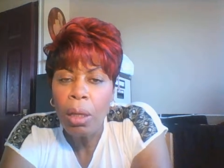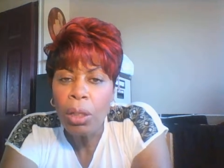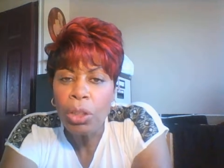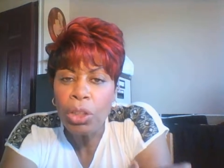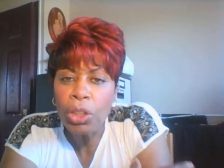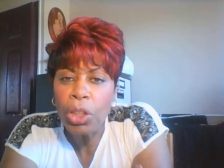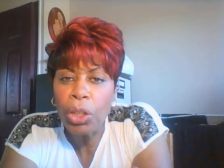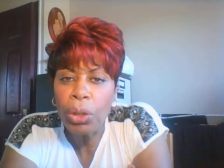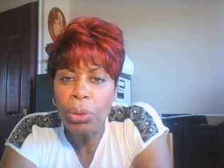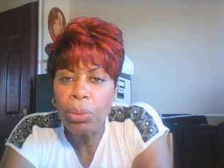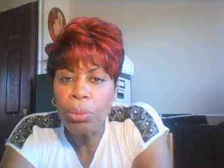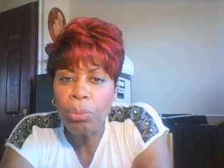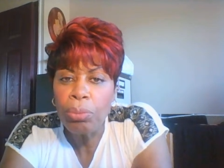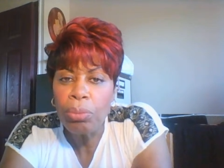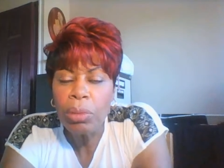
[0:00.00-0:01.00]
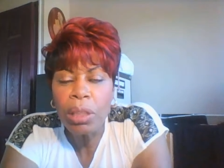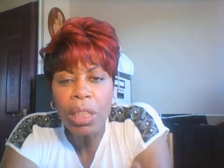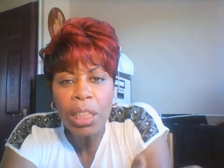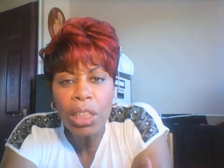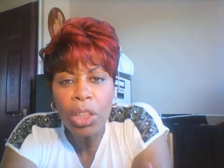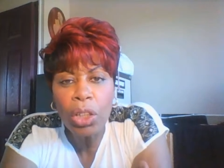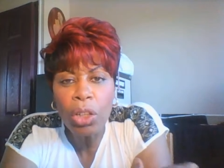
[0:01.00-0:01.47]
So
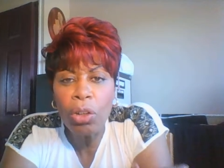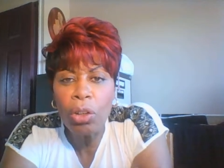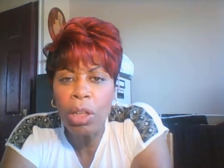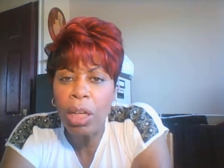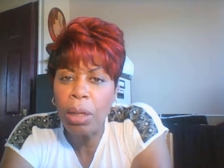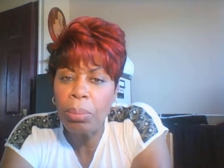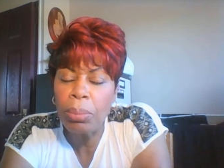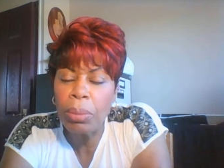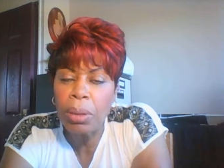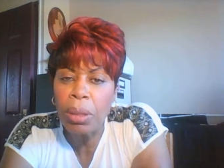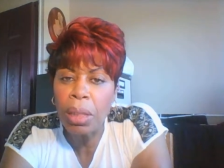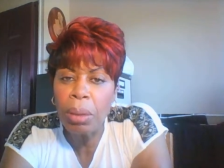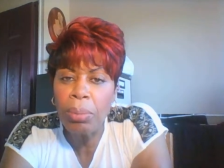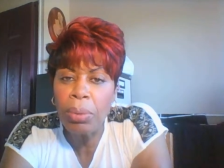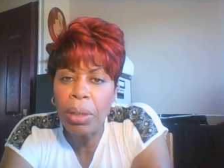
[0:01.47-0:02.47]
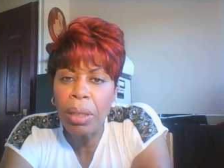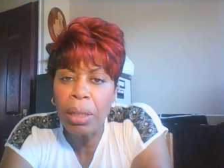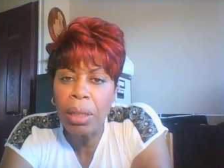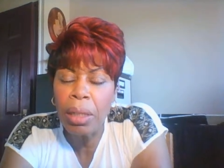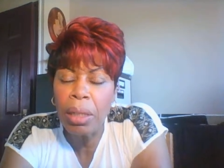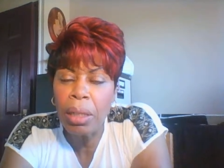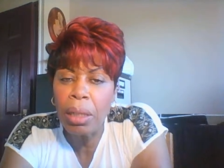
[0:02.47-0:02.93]
six o'clock comes, and I'm
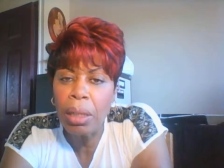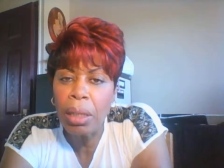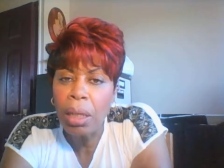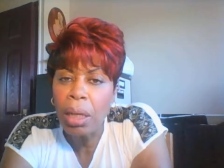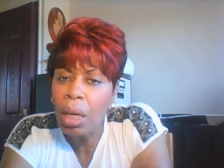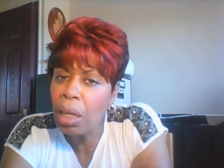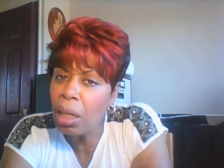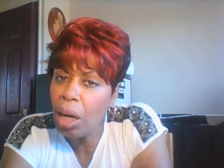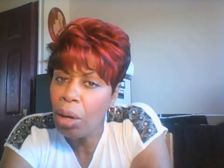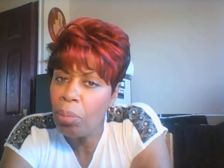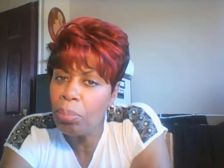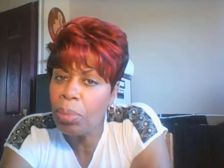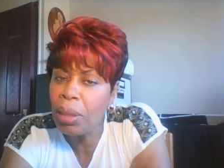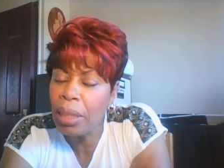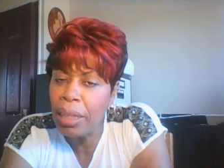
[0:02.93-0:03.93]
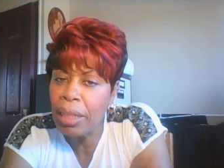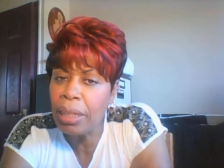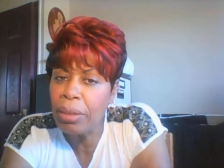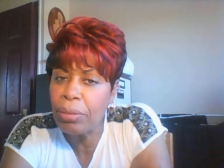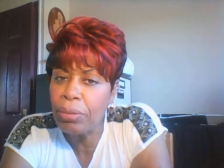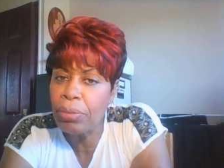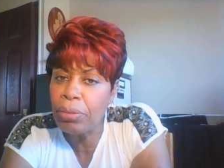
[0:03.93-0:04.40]
thinking, I can't
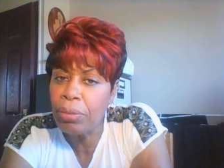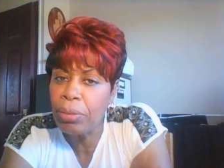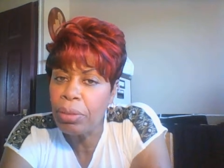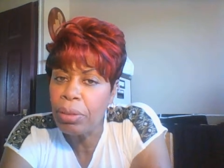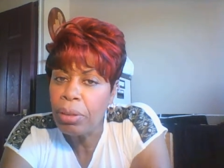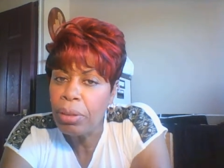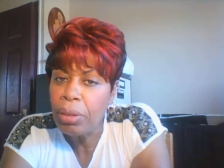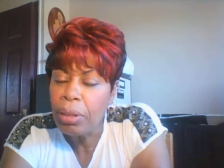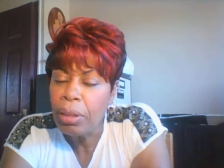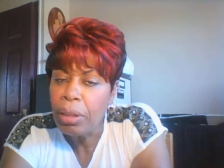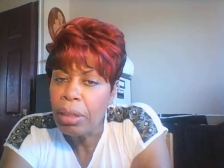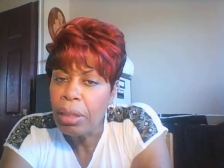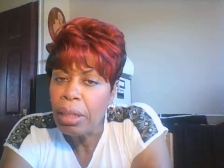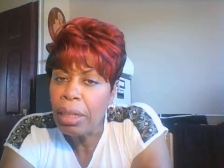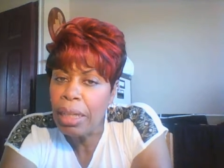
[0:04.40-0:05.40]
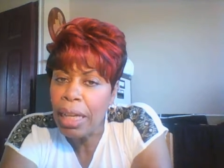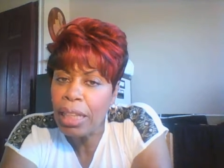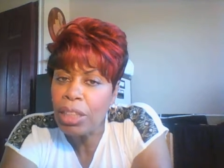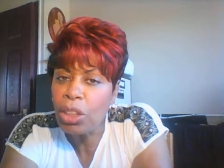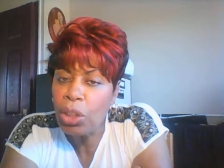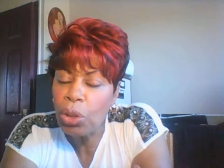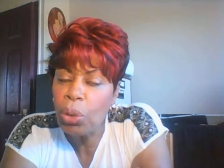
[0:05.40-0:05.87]
believe he
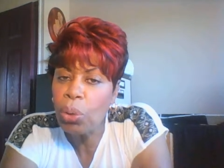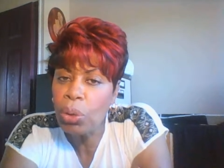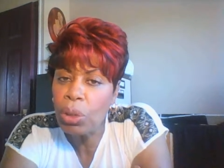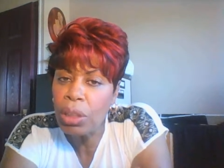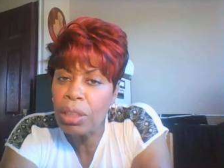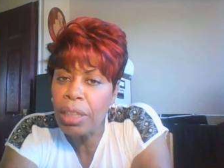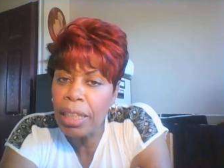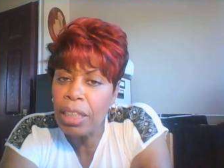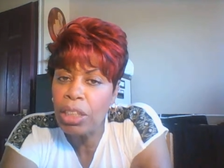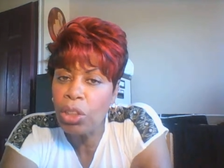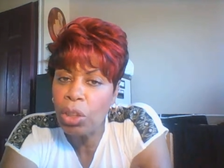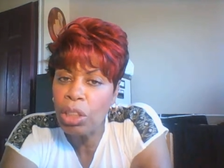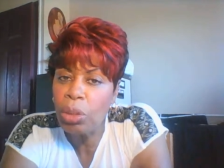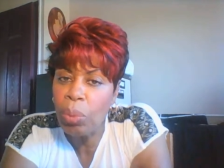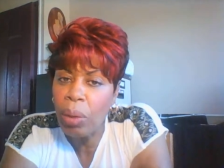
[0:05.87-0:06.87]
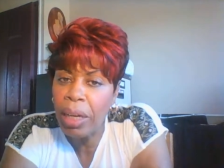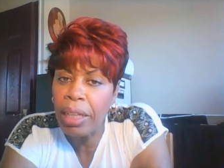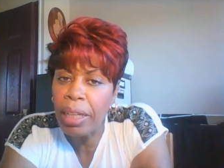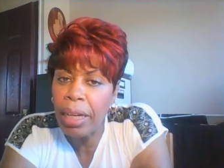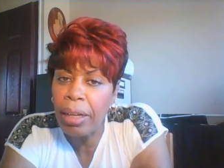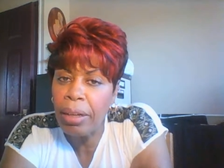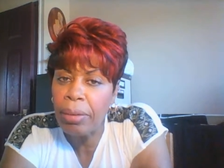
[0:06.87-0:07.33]
hasn't called to say he's on his way
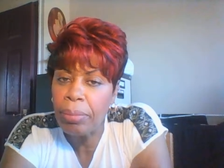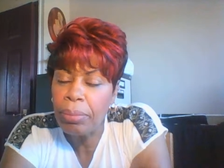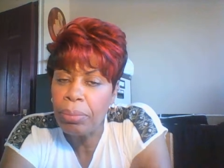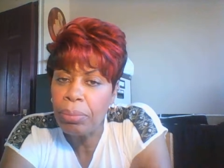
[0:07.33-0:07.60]
yet.